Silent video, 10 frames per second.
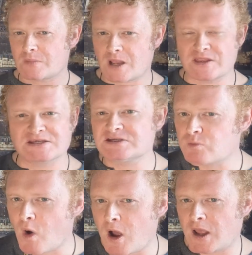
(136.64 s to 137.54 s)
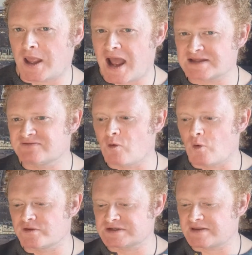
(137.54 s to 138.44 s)
and this is why Ads for
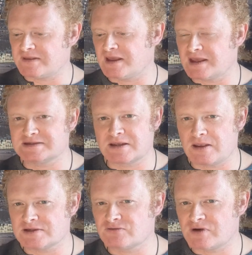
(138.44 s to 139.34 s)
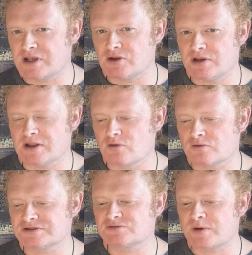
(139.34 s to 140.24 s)
Authors, I think, is a really unique
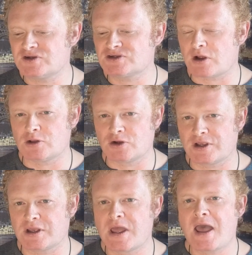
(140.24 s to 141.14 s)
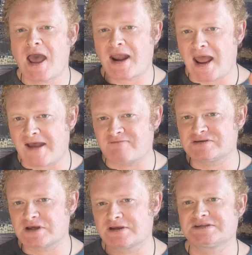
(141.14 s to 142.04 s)
course, is when you start looking at
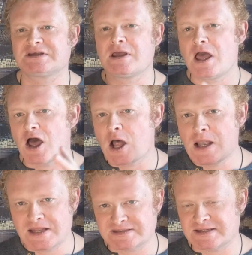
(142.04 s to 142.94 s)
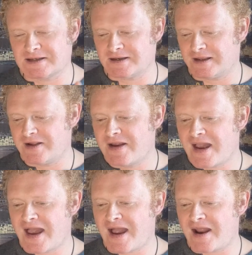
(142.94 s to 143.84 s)
advertising holistically.
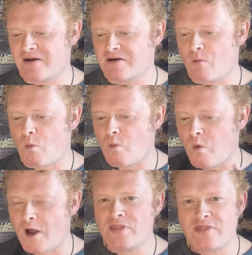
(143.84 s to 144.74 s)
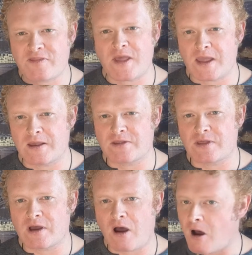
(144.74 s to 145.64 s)
And one thing
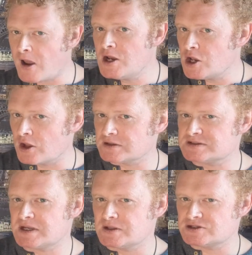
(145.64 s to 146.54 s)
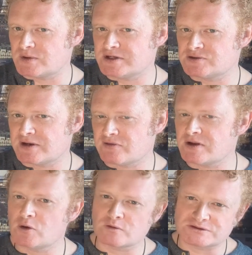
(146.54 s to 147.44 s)
that I learned in the
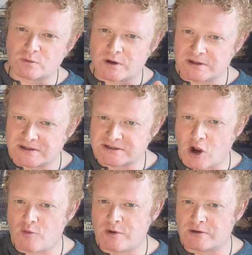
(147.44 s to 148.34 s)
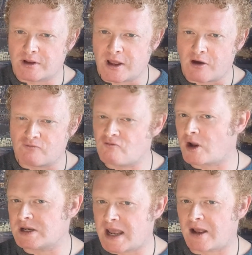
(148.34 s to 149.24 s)
2023 course, the one that is open
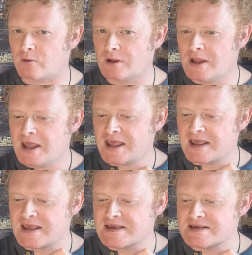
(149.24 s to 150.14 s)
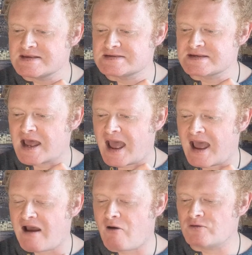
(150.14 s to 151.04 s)
right now, is
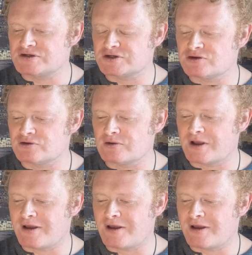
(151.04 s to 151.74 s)
how to